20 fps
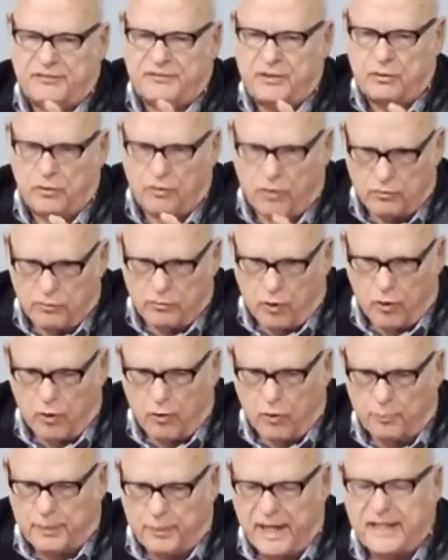you
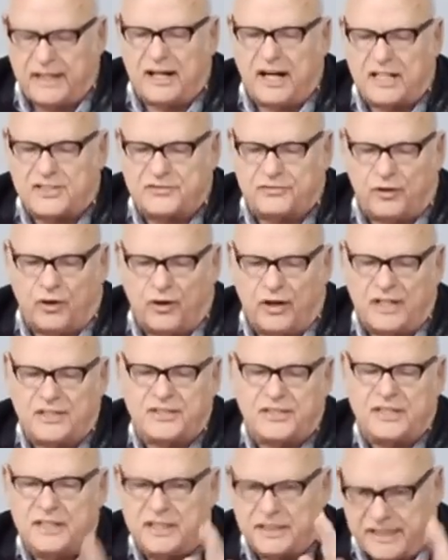obey God's voice,
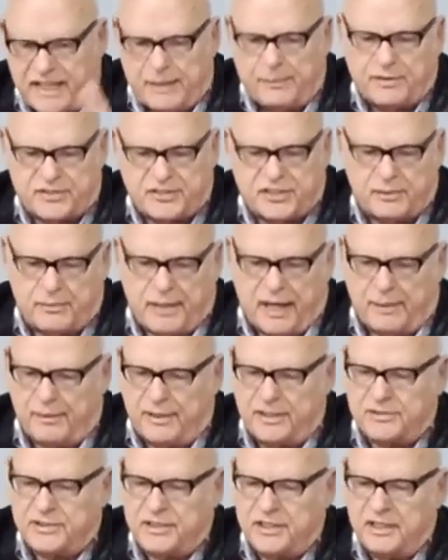keep His
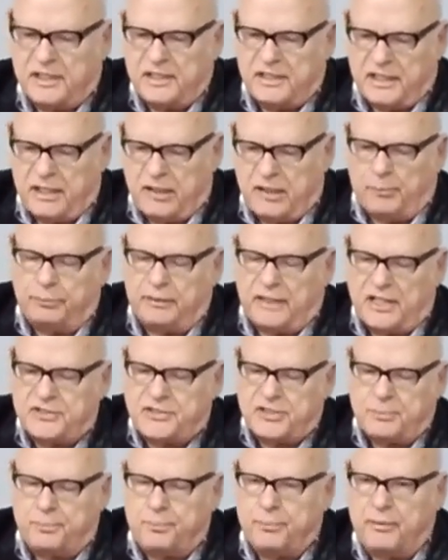commandments, He'll bless
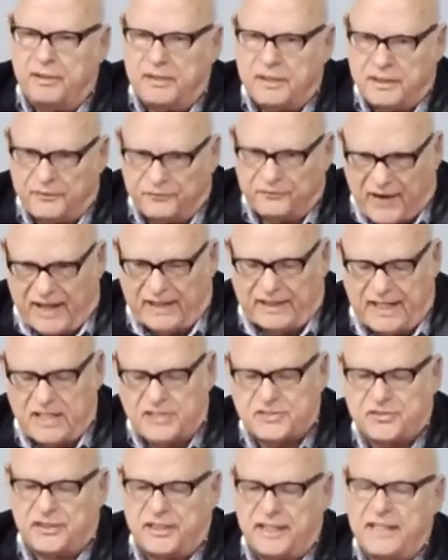you
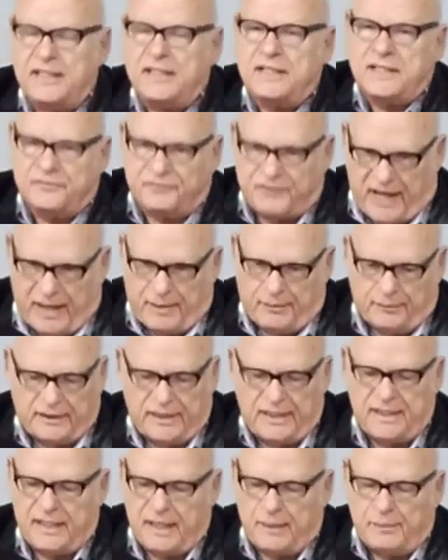financially,
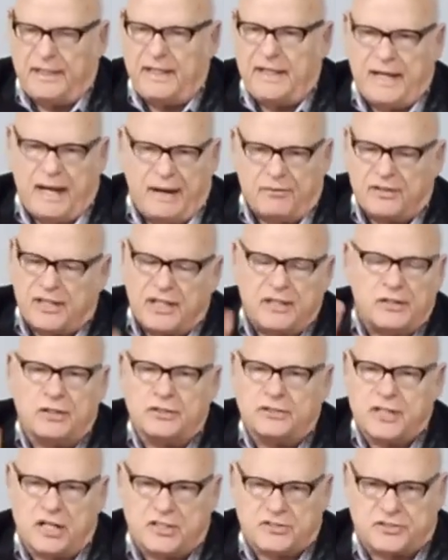family. I mean, everything you
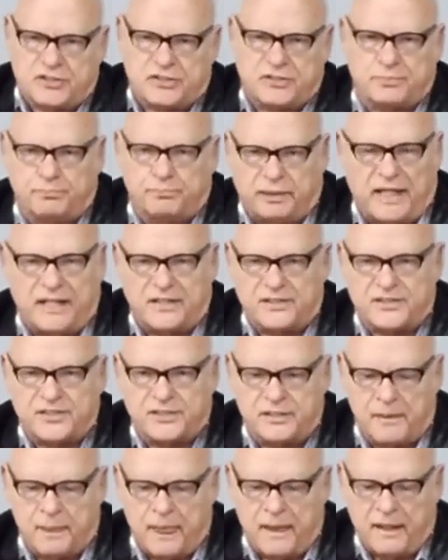touch is blessed.
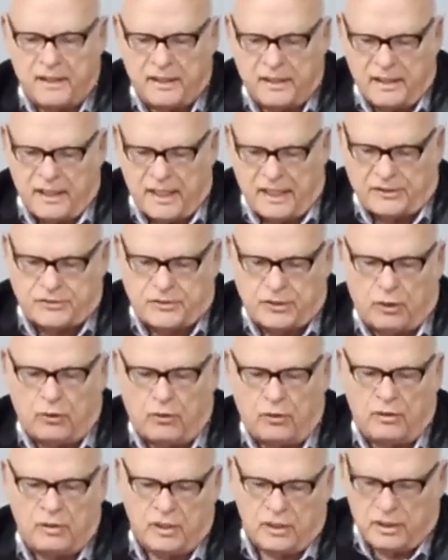And
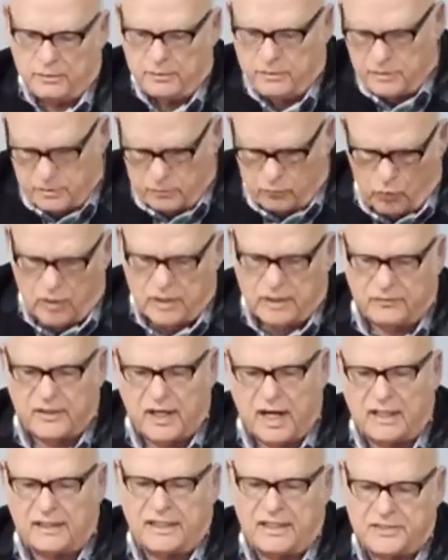so, Word of
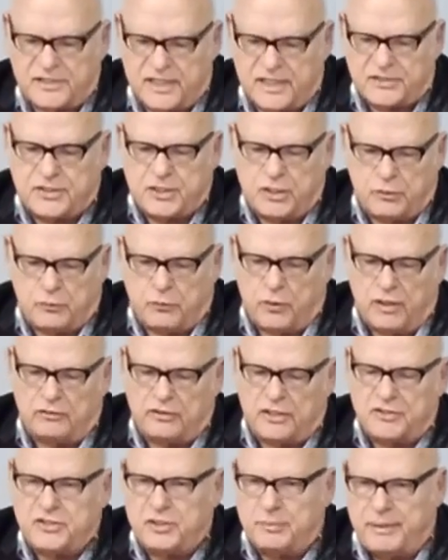God is it's your will
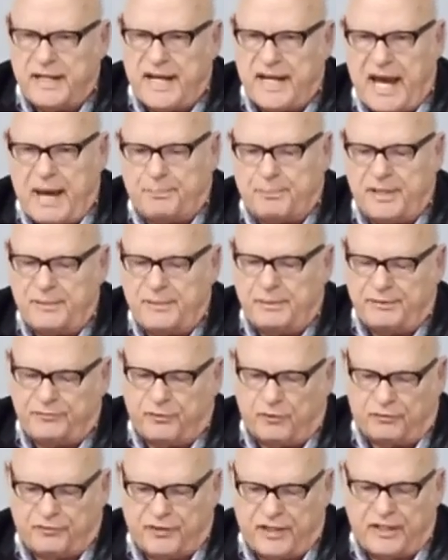that you be happy, be
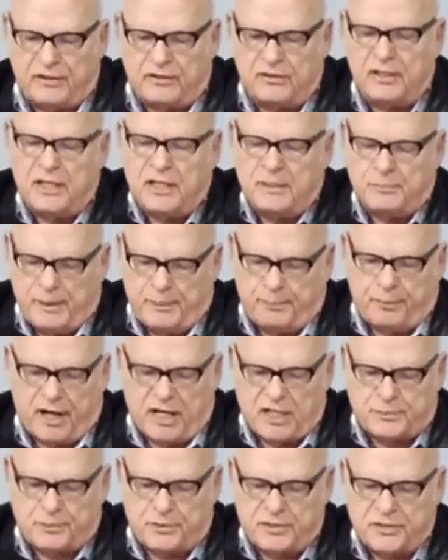fulfilled, be
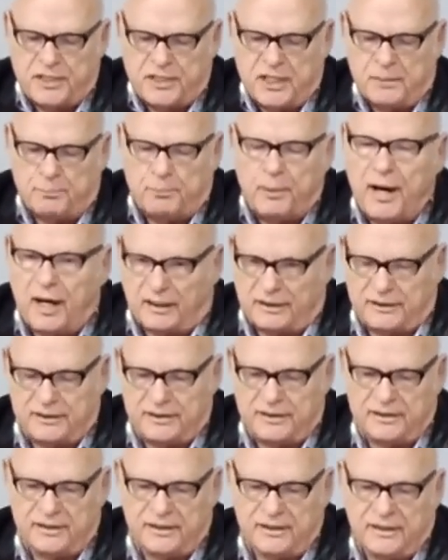prosperous. But
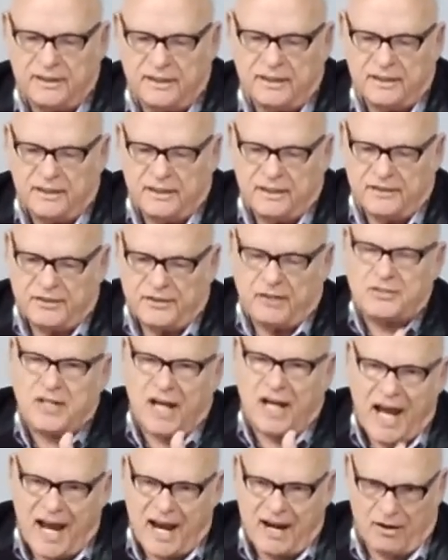there's a
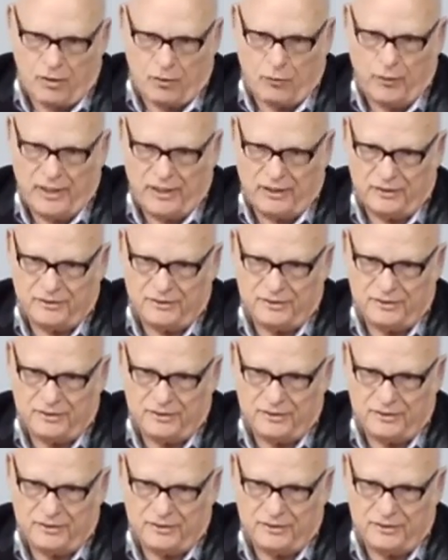higher will,